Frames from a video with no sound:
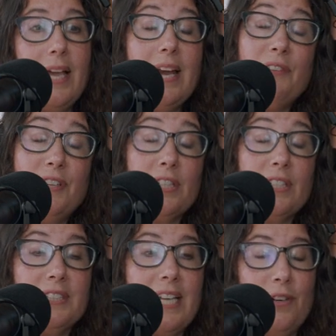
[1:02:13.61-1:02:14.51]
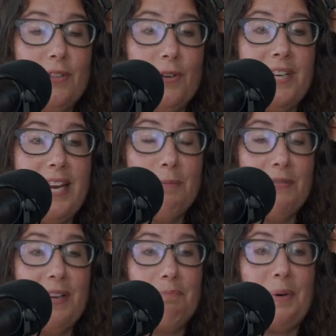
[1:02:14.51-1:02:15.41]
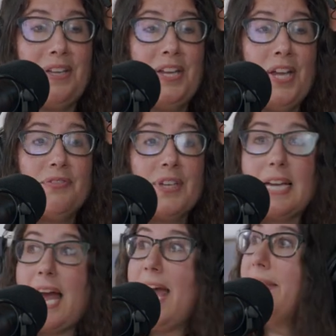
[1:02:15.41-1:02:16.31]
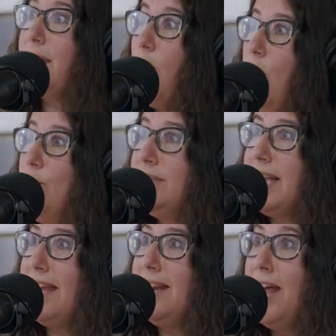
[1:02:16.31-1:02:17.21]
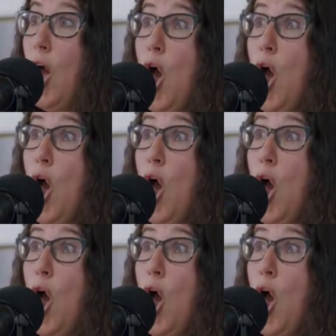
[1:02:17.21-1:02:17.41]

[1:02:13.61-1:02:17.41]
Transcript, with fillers: And I feel guilty. I don't know the name of it, but the guy that owns it